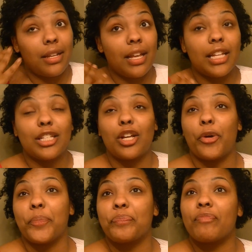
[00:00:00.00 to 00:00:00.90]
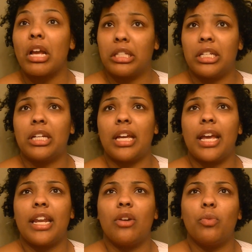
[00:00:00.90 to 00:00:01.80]
And so I took it,
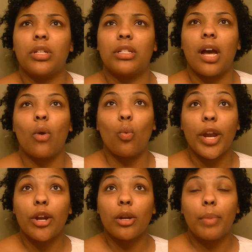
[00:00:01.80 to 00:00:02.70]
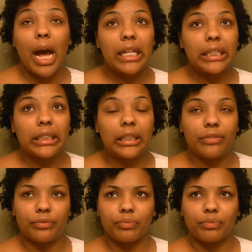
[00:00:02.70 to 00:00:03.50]
and it was a weird positive,